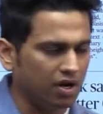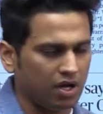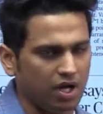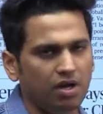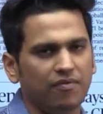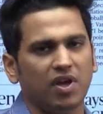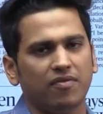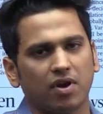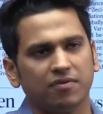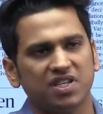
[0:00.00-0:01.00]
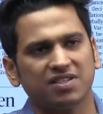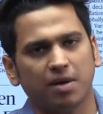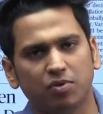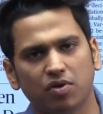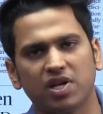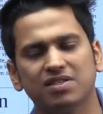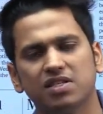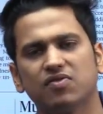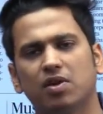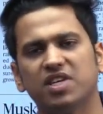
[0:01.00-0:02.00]
in favor of this
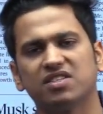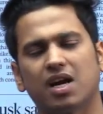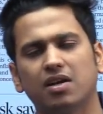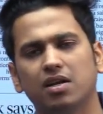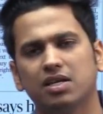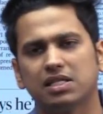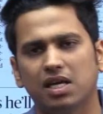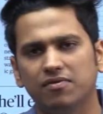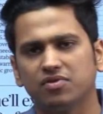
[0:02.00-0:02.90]
cryptocurrencies from the starting itself.